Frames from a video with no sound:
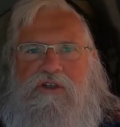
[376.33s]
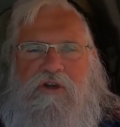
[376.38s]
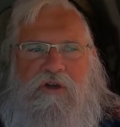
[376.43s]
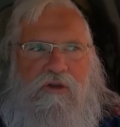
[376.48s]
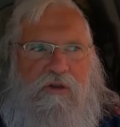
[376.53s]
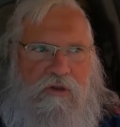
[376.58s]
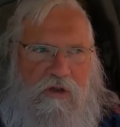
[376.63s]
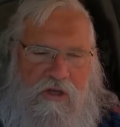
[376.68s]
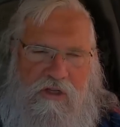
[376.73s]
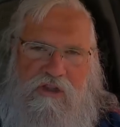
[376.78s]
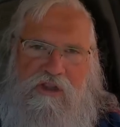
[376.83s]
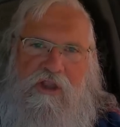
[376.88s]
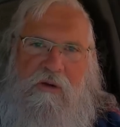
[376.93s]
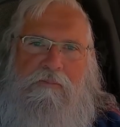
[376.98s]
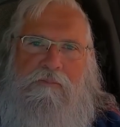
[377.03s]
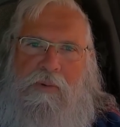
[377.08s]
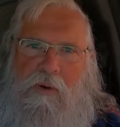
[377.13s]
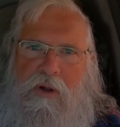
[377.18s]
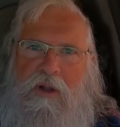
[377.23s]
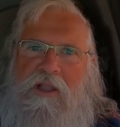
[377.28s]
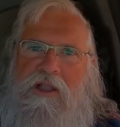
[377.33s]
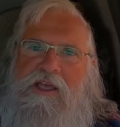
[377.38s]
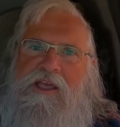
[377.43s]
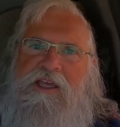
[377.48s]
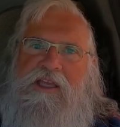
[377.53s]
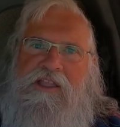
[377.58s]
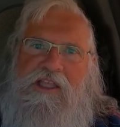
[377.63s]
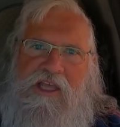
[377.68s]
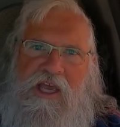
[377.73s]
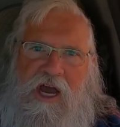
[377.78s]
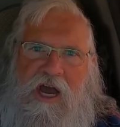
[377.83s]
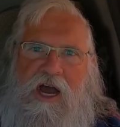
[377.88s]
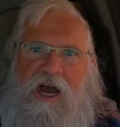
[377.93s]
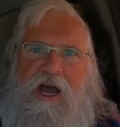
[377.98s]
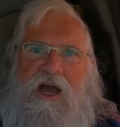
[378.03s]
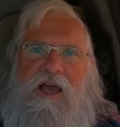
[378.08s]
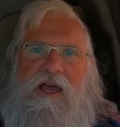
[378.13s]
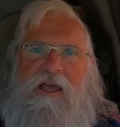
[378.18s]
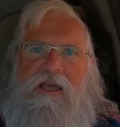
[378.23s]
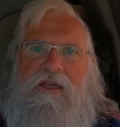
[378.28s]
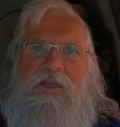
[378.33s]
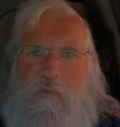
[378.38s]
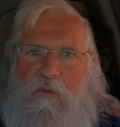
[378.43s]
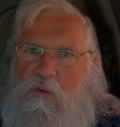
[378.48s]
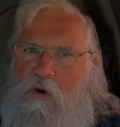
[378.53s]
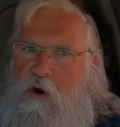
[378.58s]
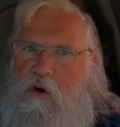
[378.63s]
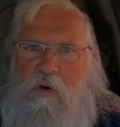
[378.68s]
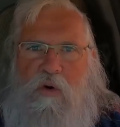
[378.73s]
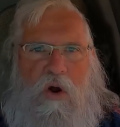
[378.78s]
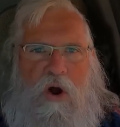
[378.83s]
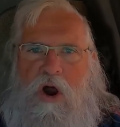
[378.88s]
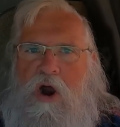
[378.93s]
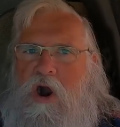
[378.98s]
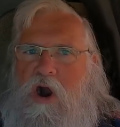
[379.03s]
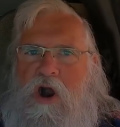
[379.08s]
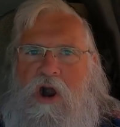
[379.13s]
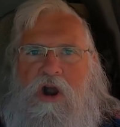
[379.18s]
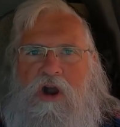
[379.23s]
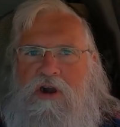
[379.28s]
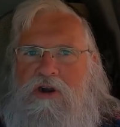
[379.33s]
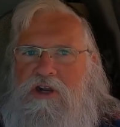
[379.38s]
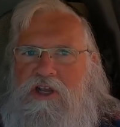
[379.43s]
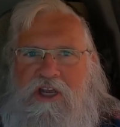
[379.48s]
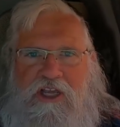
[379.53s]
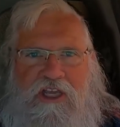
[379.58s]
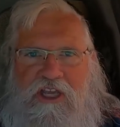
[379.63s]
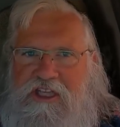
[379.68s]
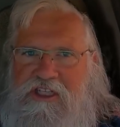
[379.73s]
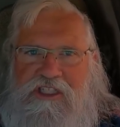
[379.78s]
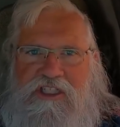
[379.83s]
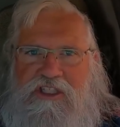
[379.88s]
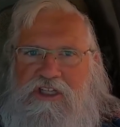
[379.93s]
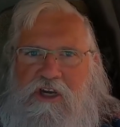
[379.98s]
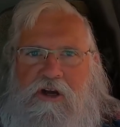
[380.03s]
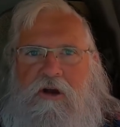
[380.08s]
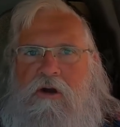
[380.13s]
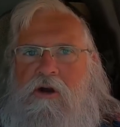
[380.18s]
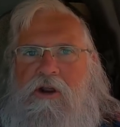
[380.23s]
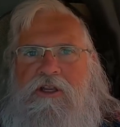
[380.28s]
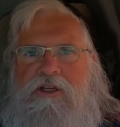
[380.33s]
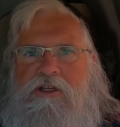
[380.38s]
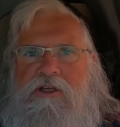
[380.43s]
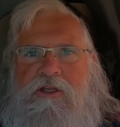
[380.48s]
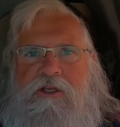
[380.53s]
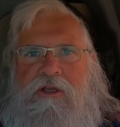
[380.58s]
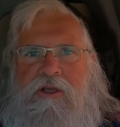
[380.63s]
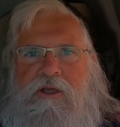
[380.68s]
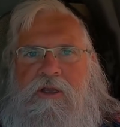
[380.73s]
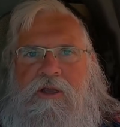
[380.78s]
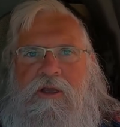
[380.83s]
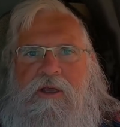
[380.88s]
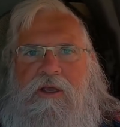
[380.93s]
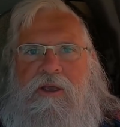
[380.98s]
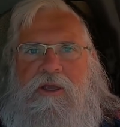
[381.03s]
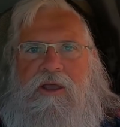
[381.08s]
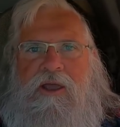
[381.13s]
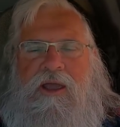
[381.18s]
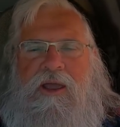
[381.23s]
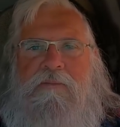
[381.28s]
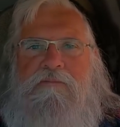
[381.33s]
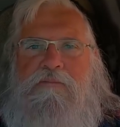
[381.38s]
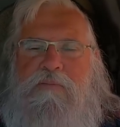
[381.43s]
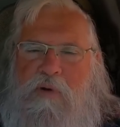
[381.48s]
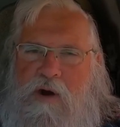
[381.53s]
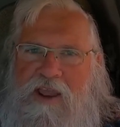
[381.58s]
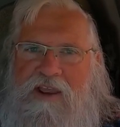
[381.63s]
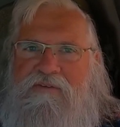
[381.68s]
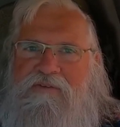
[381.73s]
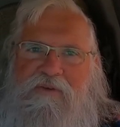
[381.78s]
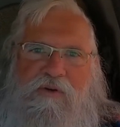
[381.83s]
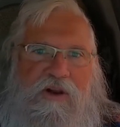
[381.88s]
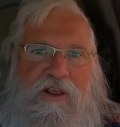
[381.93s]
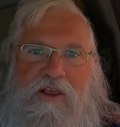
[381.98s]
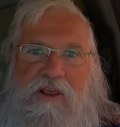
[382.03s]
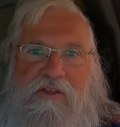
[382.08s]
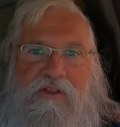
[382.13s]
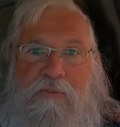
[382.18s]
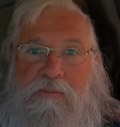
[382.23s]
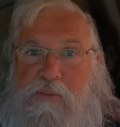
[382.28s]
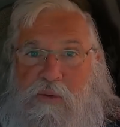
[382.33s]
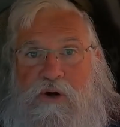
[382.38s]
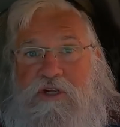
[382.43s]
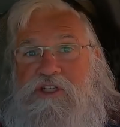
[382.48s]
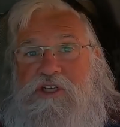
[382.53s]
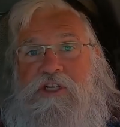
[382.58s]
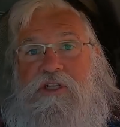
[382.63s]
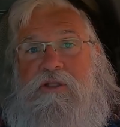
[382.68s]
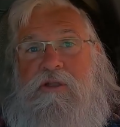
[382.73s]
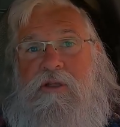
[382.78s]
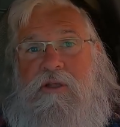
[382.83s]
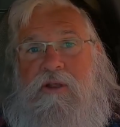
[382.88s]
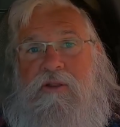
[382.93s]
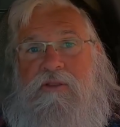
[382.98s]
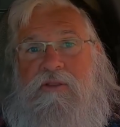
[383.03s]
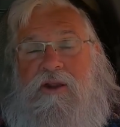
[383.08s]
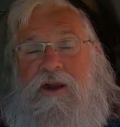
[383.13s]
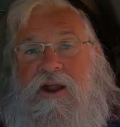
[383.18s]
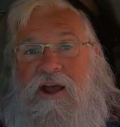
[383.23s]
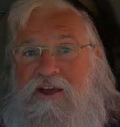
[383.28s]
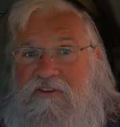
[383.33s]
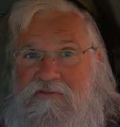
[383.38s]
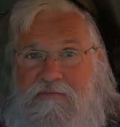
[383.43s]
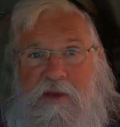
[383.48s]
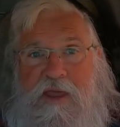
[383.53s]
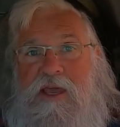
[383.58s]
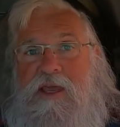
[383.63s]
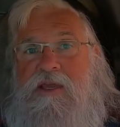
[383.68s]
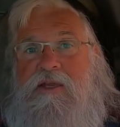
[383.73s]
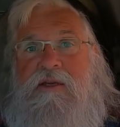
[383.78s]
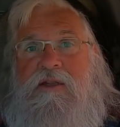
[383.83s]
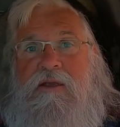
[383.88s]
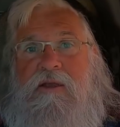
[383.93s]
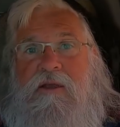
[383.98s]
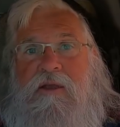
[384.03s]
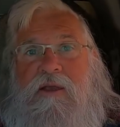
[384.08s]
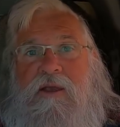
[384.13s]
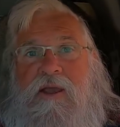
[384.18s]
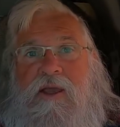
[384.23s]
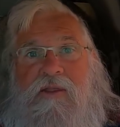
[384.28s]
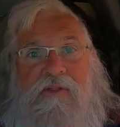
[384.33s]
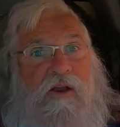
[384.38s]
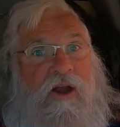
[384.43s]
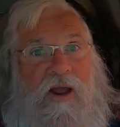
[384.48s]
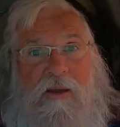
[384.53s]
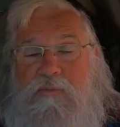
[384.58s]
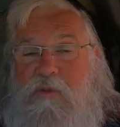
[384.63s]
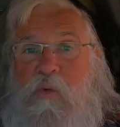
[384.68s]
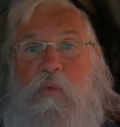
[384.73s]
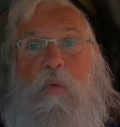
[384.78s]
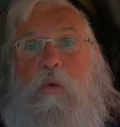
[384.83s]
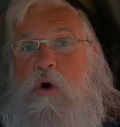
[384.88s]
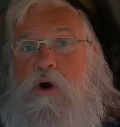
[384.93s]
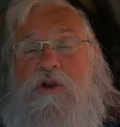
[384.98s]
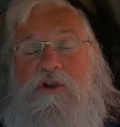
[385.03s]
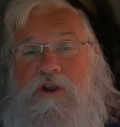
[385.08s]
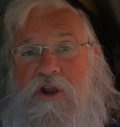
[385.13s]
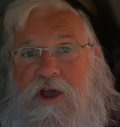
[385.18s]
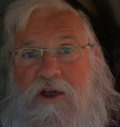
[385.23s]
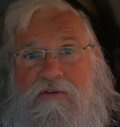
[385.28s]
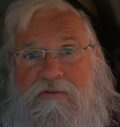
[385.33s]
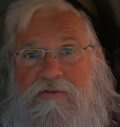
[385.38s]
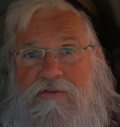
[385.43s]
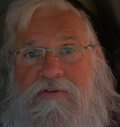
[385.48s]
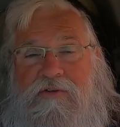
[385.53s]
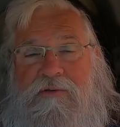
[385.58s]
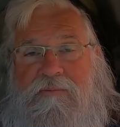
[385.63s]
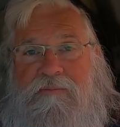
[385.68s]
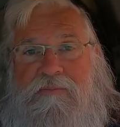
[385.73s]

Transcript: To look the bully in the eye, row hard against the current, and break free of the prison that I've made and that I'm the warden of?